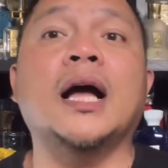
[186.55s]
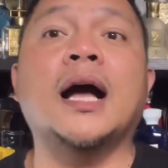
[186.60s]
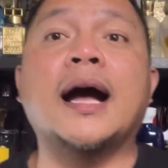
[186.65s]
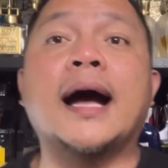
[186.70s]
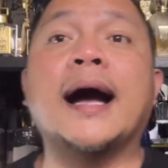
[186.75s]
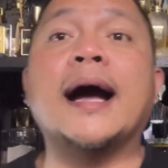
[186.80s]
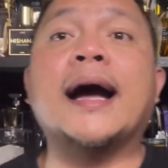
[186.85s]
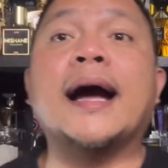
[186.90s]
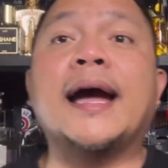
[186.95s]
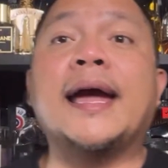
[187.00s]

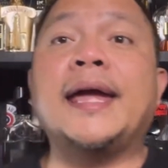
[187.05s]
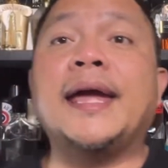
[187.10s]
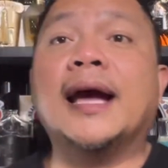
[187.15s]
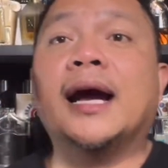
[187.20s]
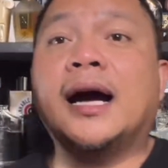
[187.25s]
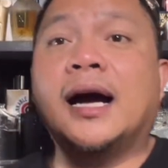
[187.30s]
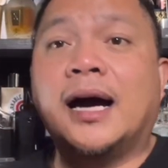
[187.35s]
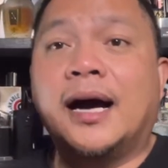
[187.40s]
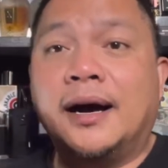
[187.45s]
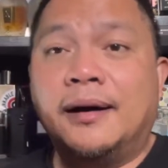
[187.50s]
I
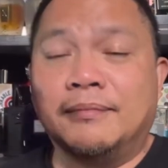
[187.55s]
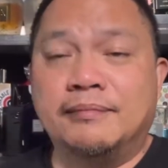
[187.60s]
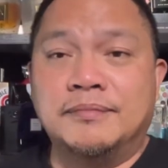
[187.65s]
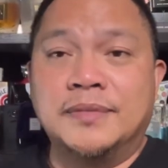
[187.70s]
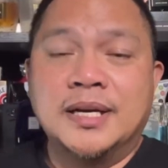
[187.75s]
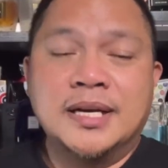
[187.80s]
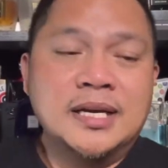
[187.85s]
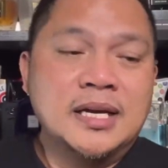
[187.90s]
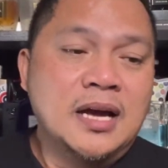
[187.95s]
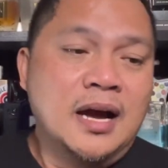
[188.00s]
am
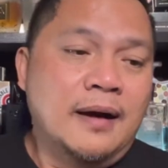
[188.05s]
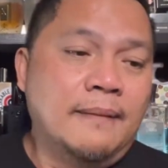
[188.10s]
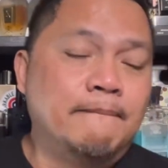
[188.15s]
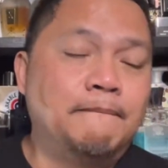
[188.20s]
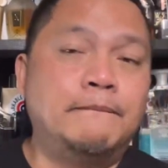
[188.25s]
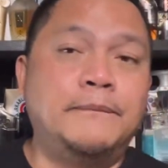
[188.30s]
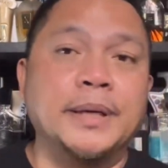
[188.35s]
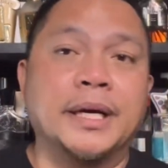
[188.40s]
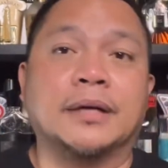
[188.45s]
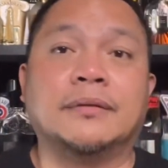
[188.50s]

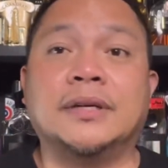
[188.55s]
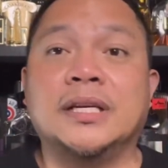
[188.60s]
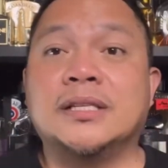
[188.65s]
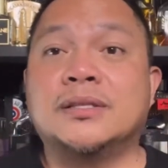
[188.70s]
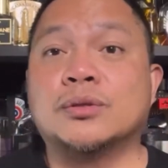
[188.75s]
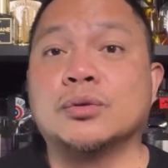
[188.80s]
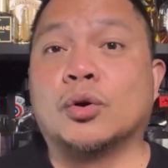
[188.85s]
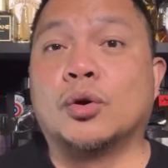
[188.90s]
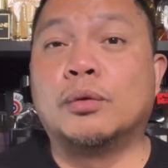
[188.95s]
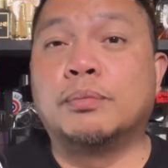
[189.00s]
very
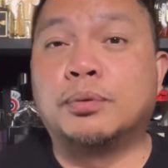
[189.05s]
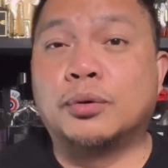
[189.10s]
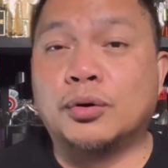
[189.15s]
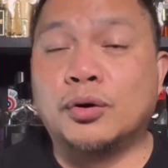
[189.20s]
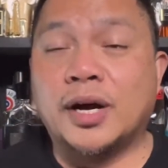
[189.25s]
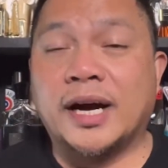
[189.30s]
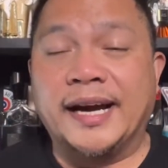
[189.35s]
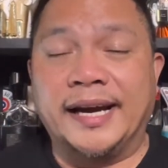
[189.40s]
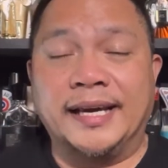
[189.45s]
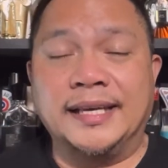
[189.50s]

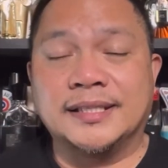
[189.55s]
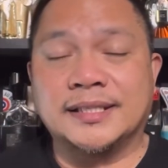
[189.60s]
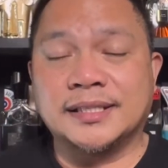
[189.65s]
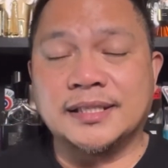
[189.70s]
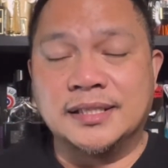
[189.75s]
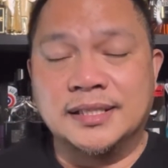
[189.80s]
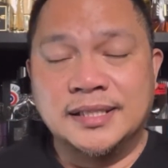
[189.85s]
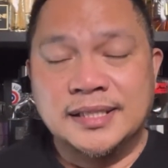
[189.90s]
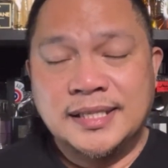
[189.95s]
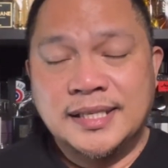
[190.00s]
surprised